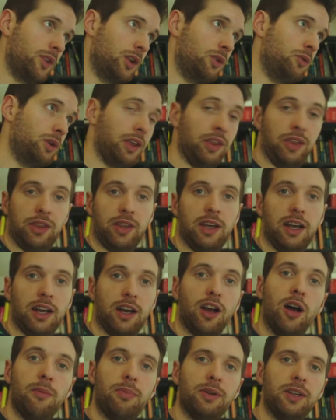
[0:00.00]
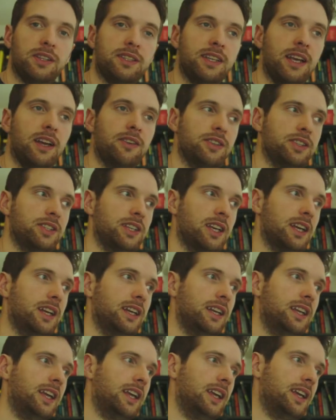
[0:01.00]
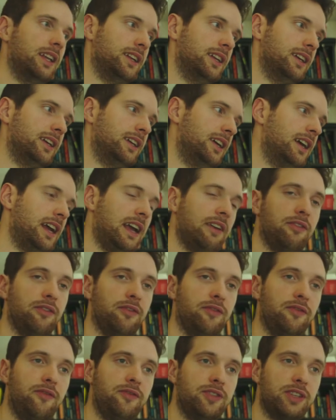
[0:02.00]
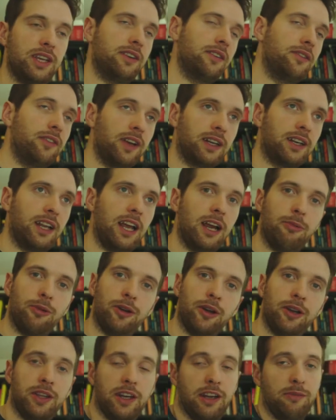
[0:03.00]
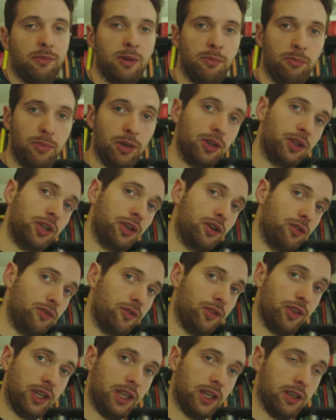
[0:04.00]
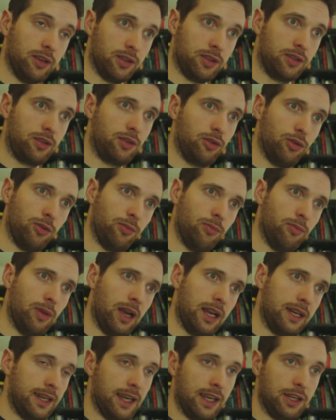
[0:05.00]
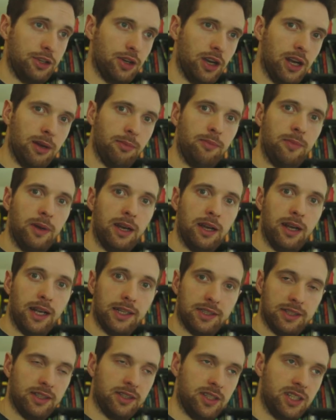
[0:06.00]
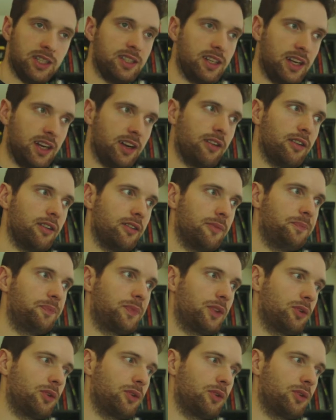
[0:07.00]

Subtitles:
with a competent sound design. And I have a sound effect library that I've been building over the years through my day job as an assistant editor,